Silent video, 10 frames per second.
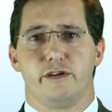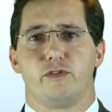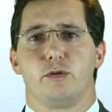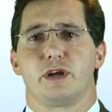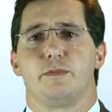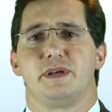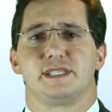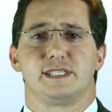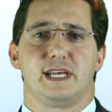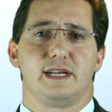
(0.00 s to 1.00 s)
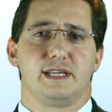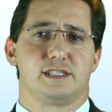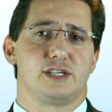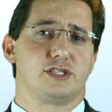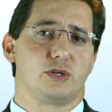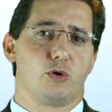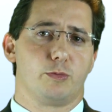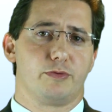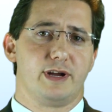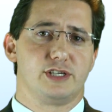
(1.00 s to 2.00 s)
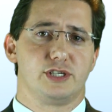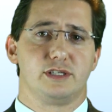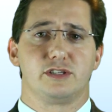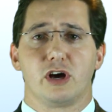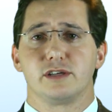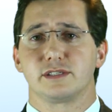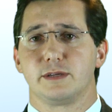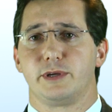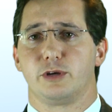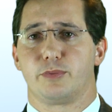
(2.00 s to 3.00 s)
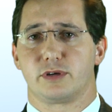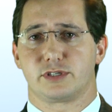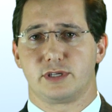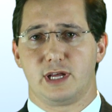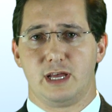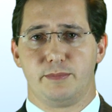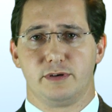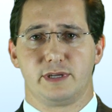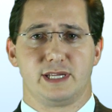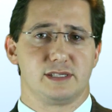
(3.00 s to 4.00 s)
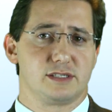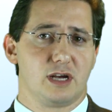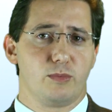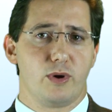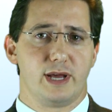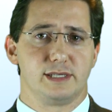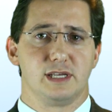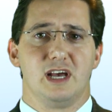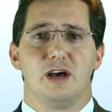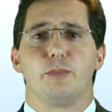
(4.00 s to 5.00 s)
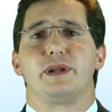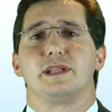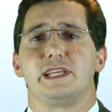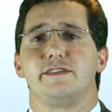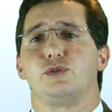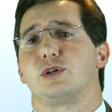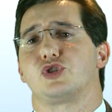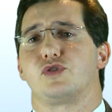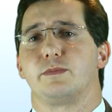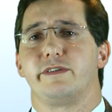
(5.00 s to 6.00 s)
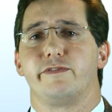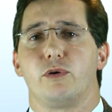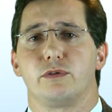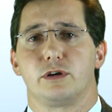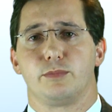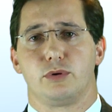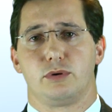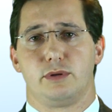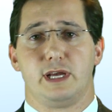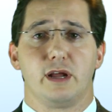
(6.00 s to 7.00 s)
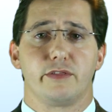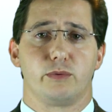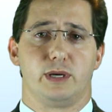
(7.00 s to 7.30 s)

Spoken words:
Forming a business entity such as a corporation does limit your personal liability in some ways, but it leaves you extremely vulnerable in other